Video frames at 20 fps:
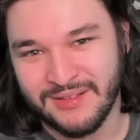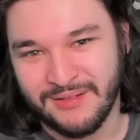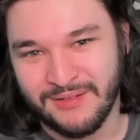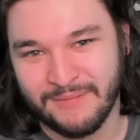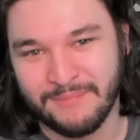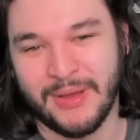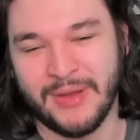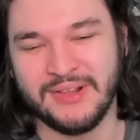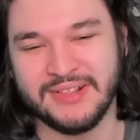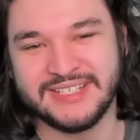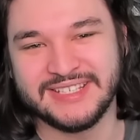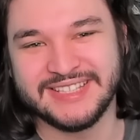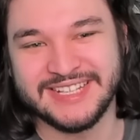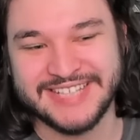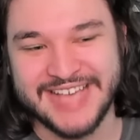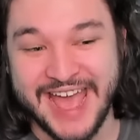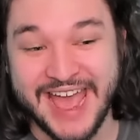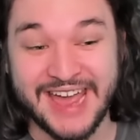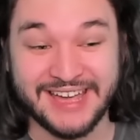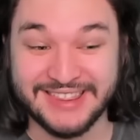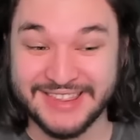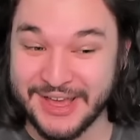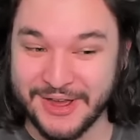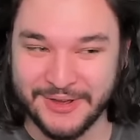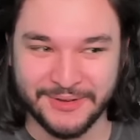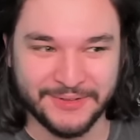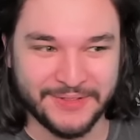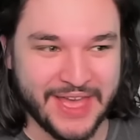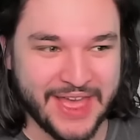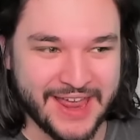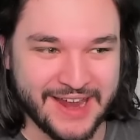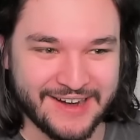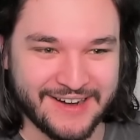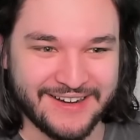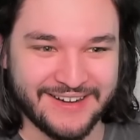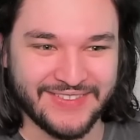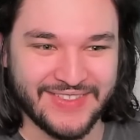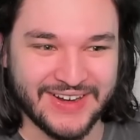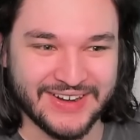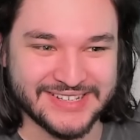Opponents in the tank, though, they
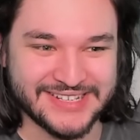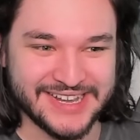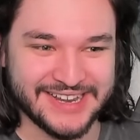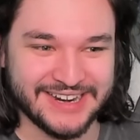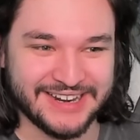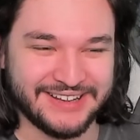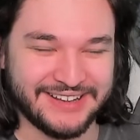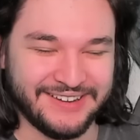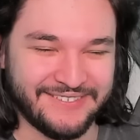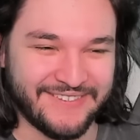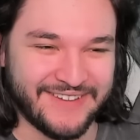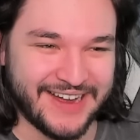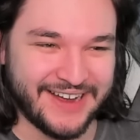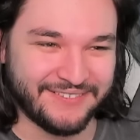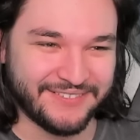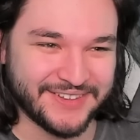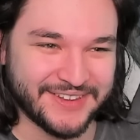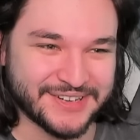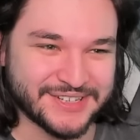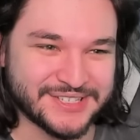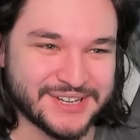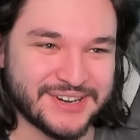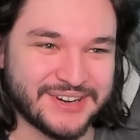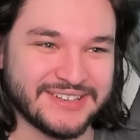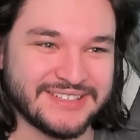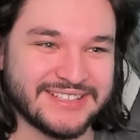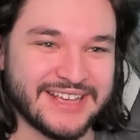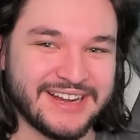are taking a little while for their turns.